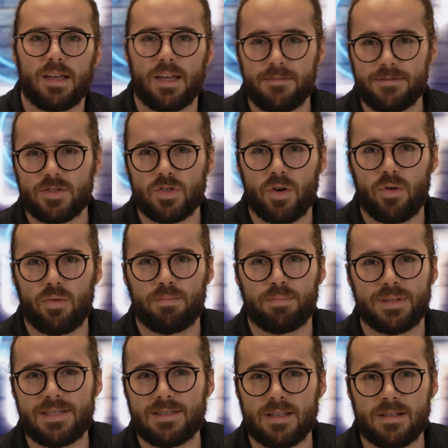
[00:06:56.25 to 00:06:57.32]
If so,
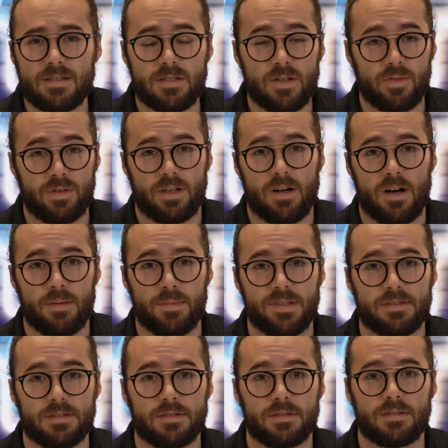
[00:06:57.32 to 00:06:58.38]
please let us know in the
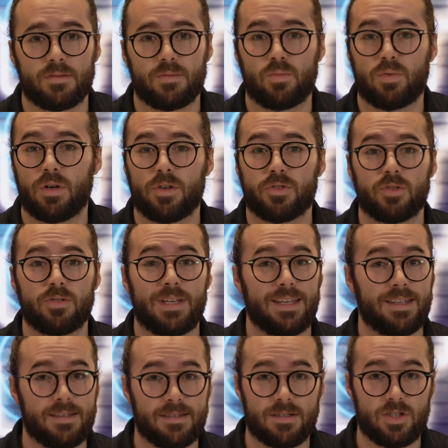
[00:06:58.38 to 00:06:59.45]
comments. We're also
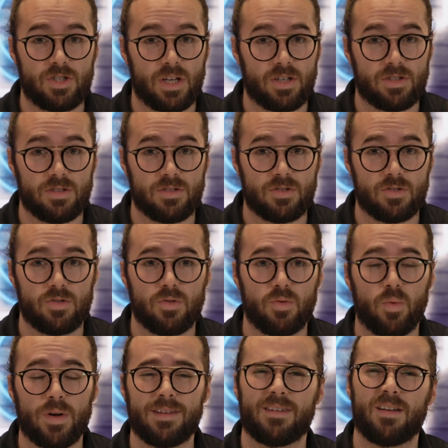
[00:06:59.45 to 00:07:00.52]
taking suggestions too.
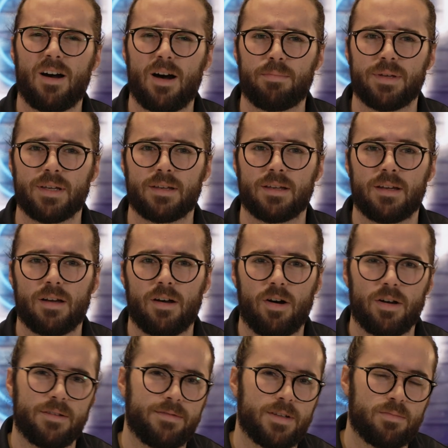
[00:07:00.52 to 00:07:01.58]
What topic
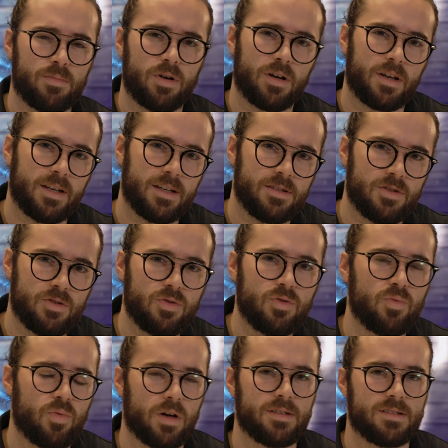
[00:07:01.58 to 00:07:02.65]
on event marketing do
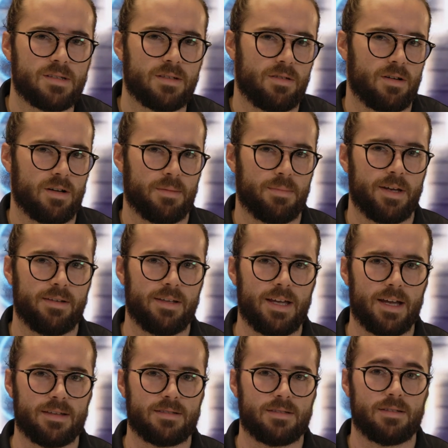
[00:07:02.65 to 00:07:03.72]
you want us to talk about
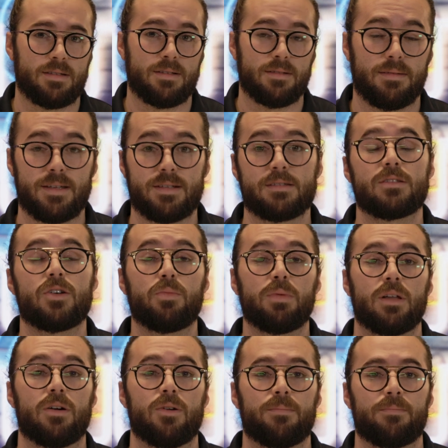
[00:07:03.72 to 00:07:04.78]
next? Let us know
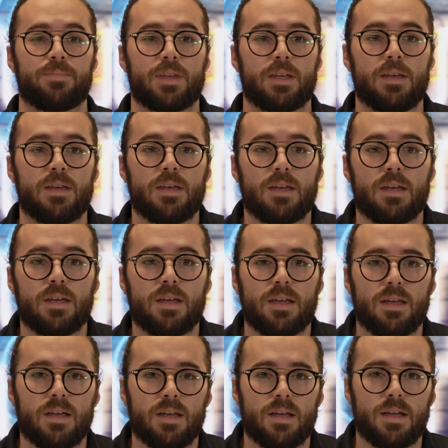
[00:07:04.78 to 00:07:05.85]
below.
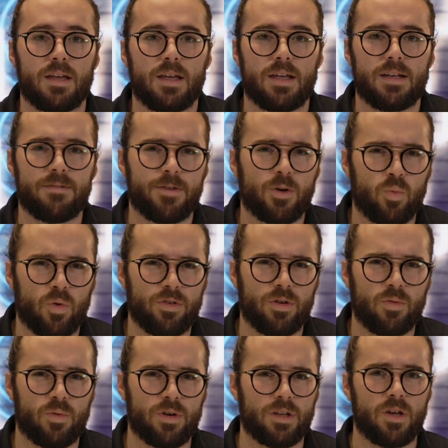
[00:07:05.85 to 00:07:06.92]
And if you're
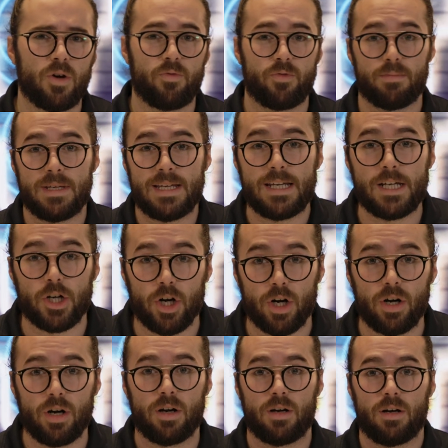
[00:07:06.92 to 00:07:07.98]
wondering where to go from
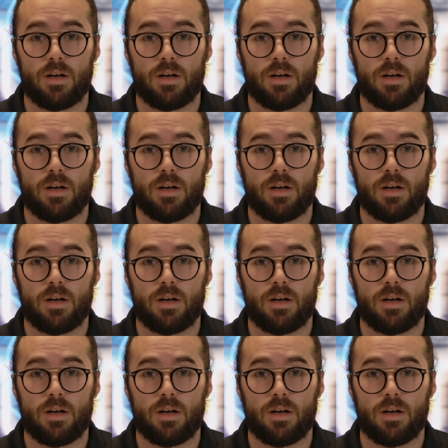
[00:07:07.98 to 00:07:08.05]
here,